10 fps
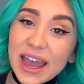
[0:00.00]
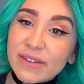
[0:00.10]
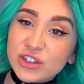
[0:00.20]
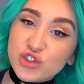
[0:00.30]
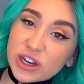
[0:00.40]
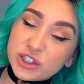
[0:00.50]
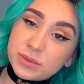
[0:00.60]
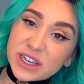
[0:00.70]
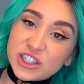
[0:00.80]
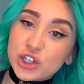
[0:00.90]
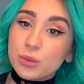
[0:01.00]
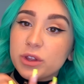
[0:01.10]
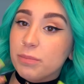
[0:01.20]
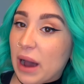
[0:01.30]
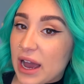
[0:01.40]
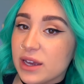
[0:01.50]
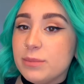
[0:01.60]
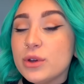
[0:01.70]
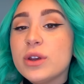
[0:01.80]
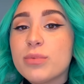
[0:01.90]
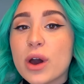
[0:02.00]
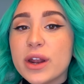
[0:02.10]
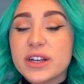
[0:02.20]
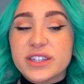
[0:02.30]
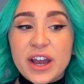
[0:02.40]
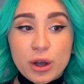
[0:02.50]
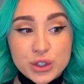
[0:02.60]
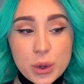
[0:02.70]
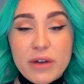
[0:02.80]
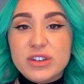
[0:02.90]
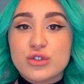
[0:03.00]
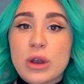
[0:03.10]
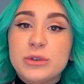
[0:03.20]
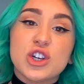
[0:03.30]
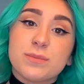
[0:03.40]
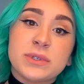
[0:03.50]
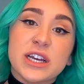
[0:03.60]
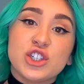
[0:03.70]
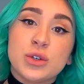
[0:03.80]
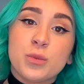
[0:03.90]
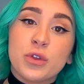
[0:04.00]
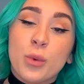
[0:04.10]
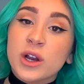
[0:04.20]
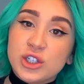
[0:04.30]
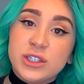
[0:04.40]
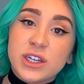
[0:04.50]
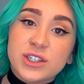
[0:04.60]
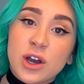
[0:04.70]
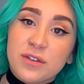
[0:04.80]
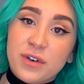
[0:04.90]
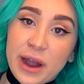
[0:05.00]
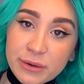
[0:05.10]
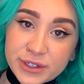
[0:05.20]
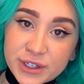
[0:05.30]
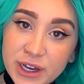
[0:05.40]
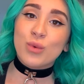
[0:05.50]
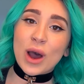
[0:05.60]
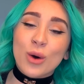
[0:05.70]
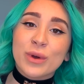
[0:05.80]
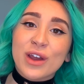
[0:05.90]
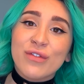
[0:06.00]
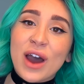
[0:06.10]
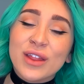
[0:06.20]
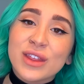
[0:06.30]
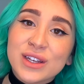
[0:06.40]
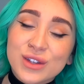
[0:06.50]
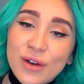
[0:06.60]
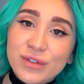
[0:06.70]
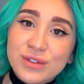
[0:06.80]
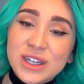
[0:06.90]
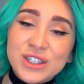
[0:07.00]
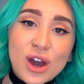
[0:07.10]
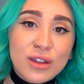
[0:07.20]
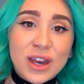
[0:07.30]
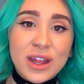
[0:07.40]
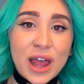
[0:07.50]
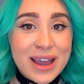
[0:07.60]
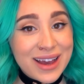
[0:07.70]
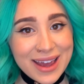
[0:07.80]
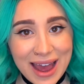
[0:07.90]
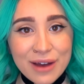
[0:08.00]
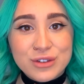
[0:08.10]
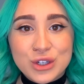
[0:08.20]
have a strange obsession with buying beauty products. I also have a strange obsession with watching TikTok for hours on end. Well, when I find things off of TikTok that I like, I have